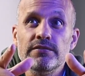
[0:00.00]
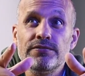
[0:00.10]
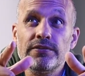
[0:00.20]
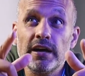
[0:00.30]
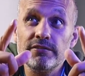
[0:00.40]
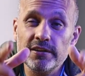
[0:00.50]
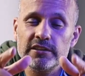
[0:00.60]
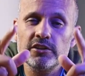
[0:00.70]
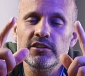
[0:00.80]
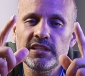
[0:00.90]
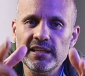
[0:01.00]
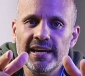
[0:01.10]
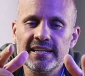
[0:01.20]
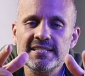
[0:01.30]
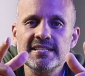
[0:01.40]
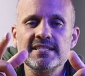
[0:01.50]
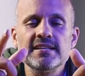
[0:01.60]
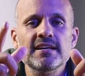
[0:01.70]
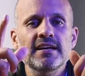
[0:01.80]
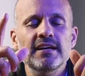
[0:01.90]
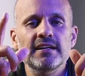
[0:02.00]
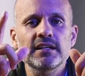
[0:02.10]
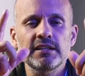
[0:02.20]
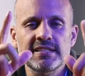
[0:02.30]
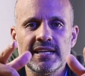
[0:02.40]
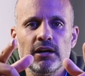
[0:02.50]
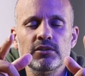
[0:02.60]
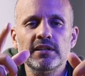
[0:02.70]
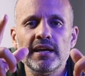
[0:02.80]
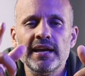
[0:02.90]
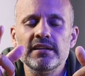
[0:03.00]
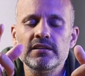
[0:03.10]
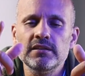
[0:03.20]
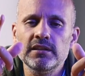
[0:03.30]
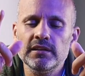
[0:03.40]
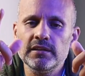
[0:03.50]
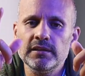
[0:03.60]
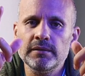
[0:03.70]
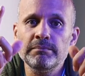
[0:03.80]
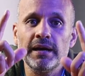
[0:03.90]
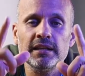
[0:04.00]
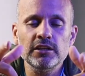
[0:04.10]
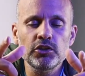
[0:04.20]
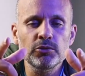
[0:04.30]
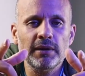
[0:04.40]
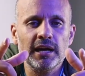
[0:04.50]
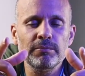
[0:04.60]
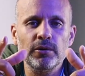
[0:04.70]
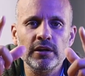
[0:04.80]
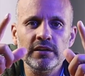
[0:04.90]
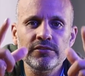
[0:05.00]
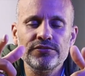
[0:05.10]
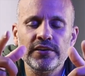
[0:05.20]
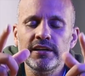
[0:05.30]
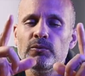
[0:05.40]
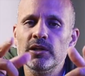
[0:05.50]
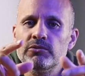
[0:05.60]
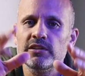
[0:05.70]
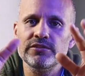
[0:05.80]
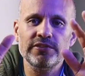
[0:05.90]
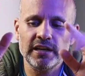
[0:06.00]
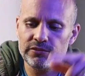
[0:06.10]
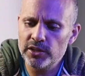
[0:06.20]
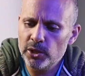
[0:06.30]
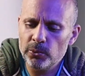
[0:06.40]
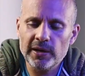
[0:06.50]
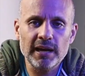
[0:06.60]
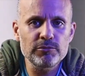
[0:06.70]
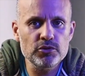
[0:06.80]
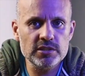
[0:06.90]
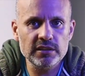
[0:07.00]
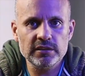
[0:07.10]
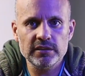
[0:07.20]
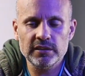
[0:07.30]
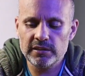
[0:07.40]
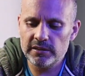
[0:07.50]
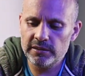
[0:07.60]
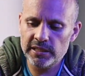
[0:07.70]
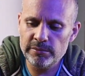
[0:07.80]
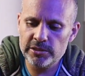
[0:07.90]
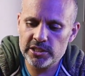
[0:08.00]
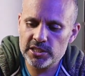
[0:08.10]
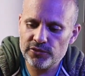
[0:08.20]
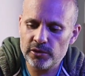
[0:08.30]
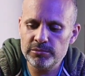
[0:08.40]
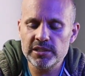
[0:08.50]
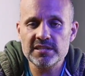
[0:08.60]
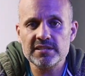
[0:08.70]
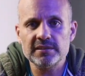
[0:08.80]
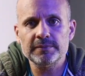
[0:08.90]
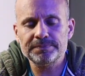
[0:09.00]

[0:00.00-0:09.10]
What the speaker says: 500 DS is out, and the new MacBoard Fun 125, where I'm using images from this